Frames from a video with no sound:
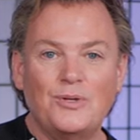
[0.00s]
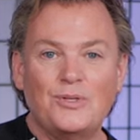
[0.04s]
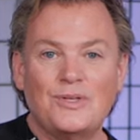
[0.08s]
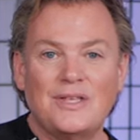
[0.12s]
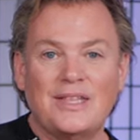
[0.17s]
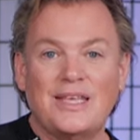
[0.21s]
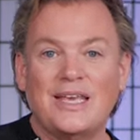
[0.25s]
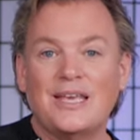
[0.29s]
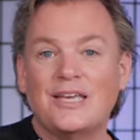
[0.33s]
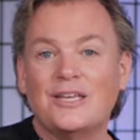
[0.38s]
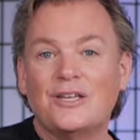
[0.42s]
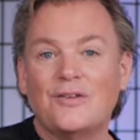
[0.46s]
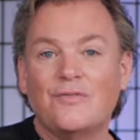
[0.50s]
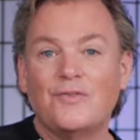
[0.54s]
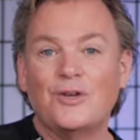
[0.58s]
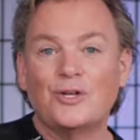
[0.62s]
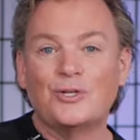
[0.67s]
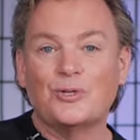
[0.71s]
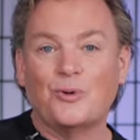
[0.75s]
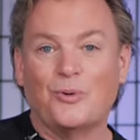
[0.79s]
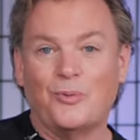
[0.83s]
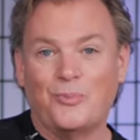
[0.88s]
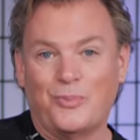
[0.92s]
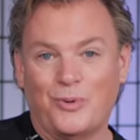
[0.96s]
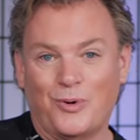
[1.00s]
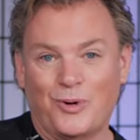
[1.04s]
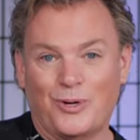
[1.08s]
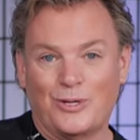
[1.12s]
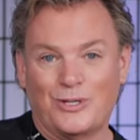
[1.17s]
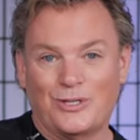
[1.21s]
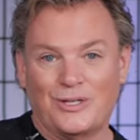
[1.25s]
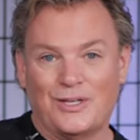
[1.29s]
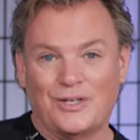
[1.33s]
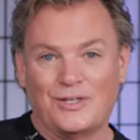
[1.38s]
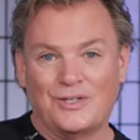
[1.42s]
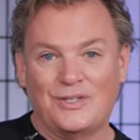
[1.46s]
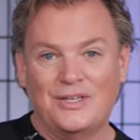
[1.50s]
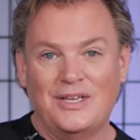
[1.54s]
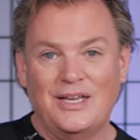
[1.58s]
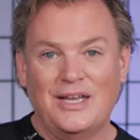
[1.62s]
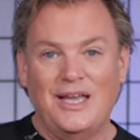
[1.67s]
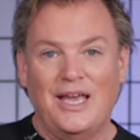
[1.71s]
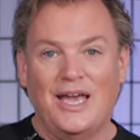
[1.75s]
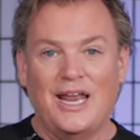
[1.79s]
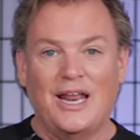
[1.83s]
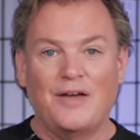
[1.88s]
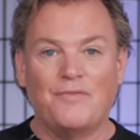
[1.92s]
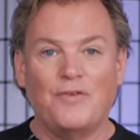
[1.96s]
using the individual portions,
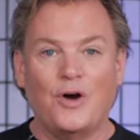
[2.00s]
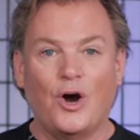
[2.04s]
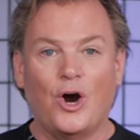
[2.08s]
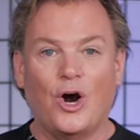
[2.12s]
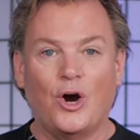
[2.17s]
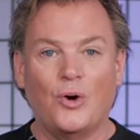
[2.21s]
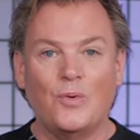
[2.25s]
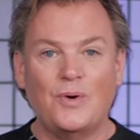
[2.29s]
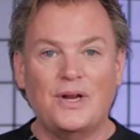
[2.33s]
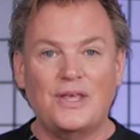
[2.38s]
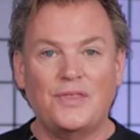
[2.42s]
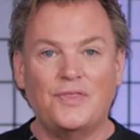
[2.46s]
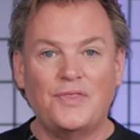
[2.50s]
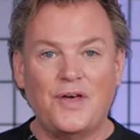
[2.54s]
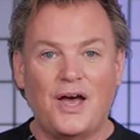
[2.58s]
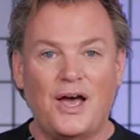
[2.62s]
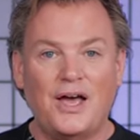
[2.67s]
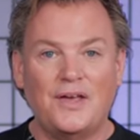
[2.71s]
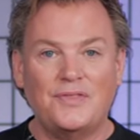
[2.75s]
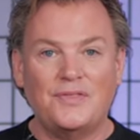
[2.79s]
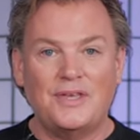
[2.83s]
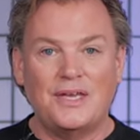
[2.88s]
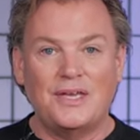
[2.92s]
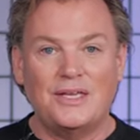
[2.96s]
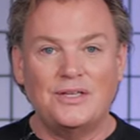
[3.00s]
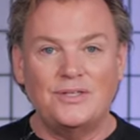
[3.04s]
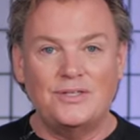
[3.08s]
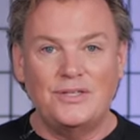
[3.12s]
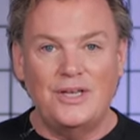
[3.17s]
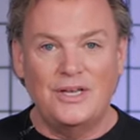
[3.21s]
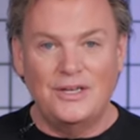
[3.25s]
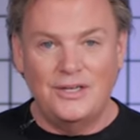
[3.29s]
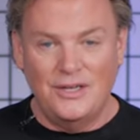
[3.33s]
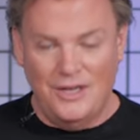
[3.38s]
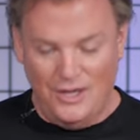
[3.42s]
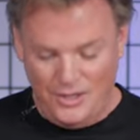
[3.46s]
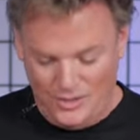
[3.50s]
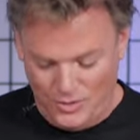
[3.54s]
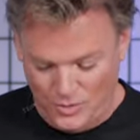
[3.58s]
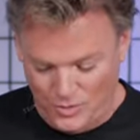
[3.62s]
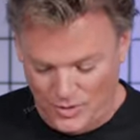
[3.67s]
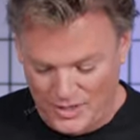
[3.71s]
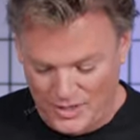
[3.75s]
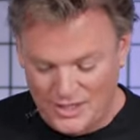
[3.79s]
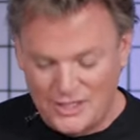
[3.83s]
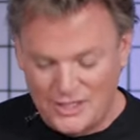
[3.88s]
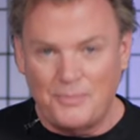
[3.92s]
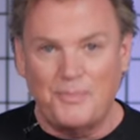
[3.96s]
and I've already thawed these
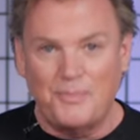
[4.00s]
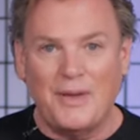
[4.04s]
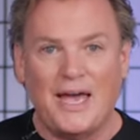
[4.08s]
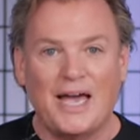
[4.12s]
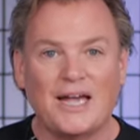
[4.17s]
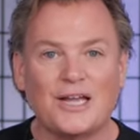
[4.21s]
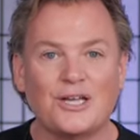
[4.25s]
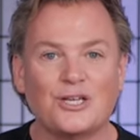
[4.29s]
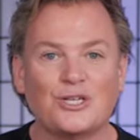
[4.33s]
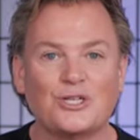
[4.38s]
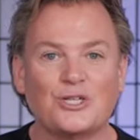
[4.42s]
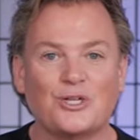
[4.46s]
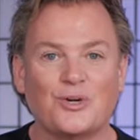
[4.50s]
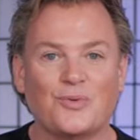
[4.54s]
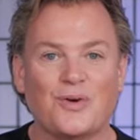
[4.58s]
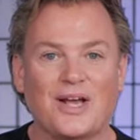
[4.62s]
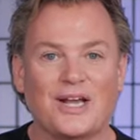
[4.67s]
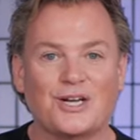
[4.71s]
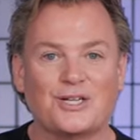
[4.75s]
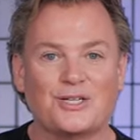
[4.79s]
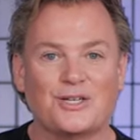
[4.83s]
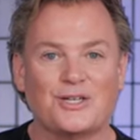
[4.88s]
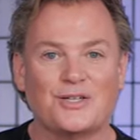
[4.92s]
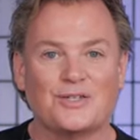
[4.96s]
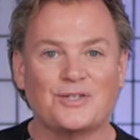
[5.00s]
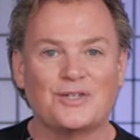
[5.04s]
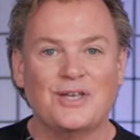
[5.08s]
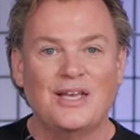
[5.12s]
according to package directions.